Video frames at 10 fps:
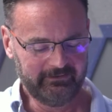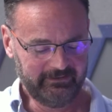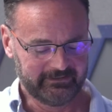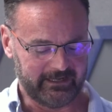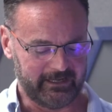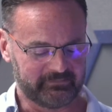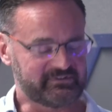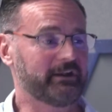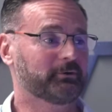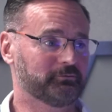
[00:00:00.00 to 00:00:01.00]

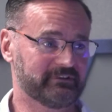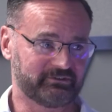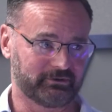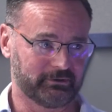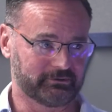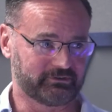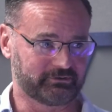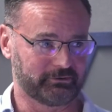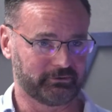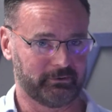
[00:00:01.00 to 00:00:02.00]
Technical resource is
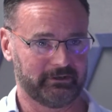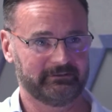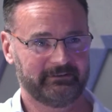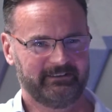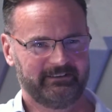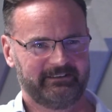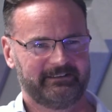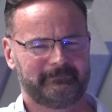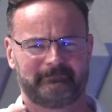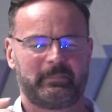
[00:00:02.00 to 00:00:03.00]
another one.
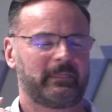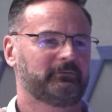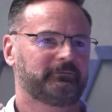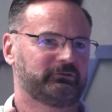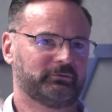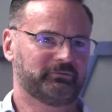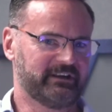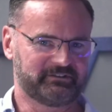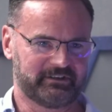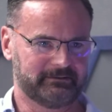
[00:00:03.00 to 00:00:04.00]
For some
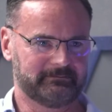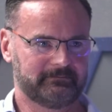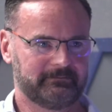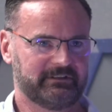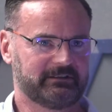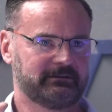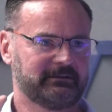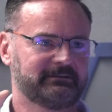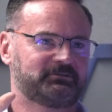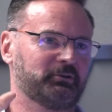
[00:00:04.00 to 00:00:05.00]
reason,
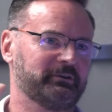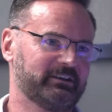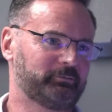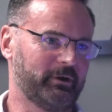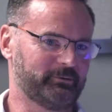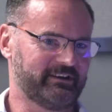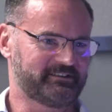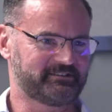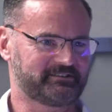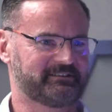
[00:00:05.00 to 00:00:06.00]
during these
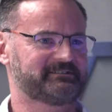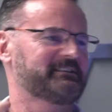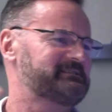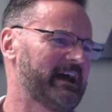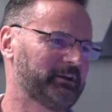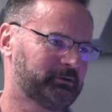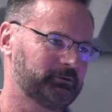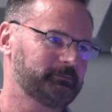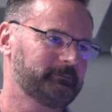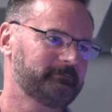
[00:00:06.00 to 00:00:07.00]
processes, the
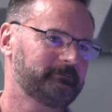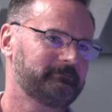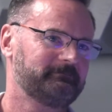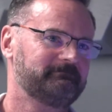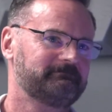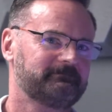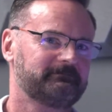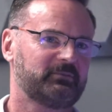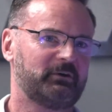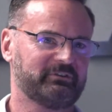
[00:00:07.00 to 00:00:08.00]
technical
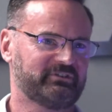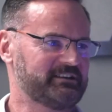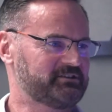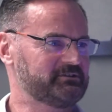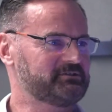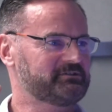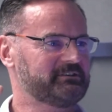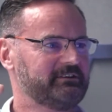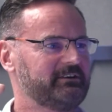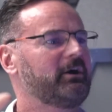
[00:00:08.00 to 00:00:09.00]
conversations
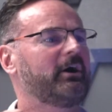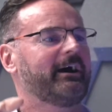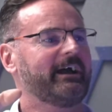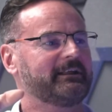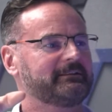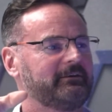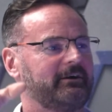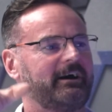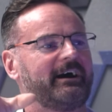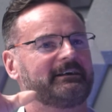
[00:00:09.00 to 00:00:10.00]
are
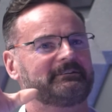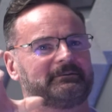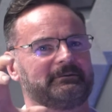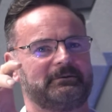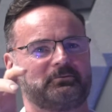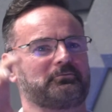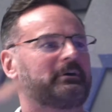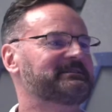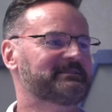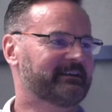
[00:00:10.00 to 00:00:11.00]
had
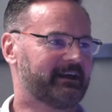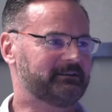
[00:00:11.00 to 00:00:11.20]
right at the end.